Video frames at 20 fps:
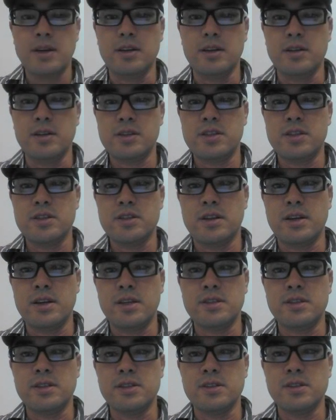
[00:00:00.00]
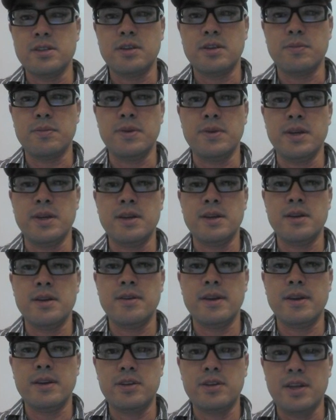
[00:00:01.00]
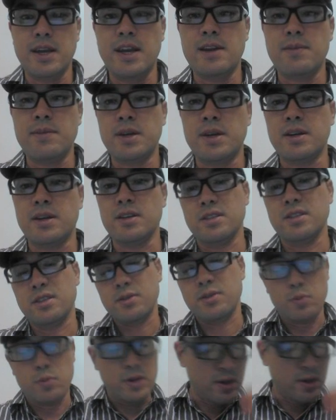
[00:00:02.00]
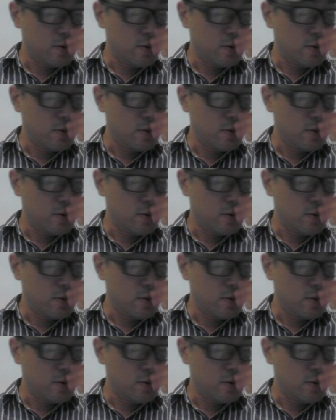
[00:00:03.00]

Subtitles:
initializes to 8 because we